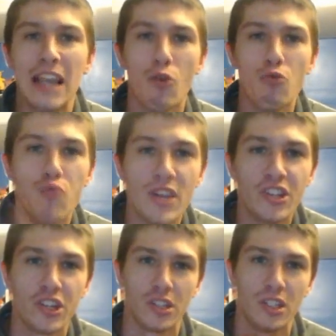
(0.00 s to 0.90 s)

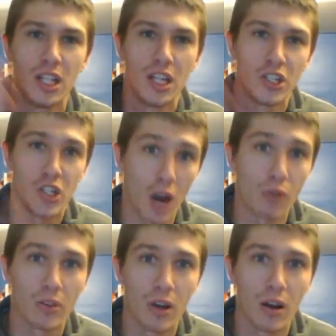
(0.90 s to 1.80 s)
original
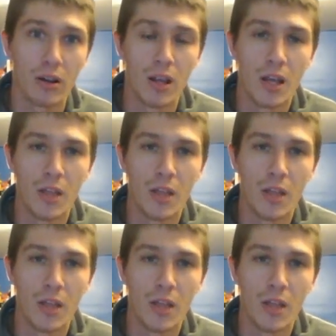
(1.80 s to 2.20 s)
Charizard,